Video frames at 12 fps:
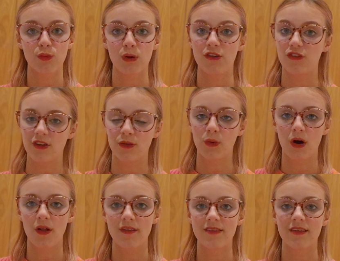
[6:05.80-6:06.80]
which is
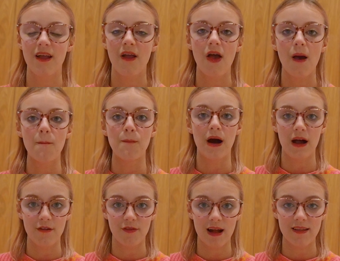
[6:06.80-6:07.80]
what my
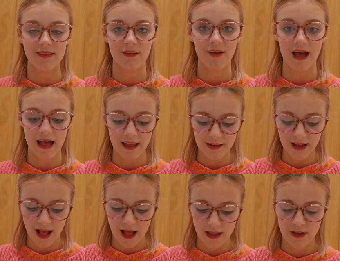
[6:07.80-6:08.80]
rats have had,
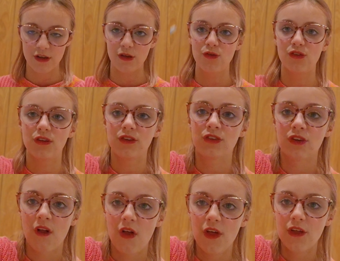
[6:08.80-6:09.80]
and you just
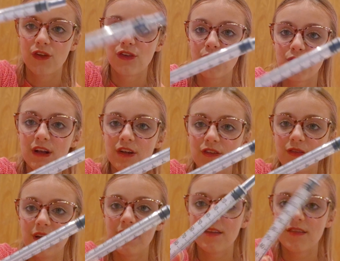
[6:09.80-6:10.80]
syringe
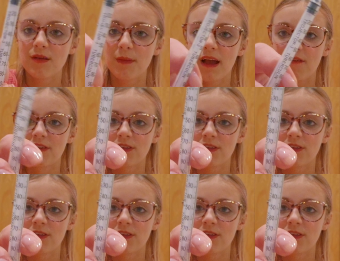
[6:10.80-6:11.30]
feed it to them. I have a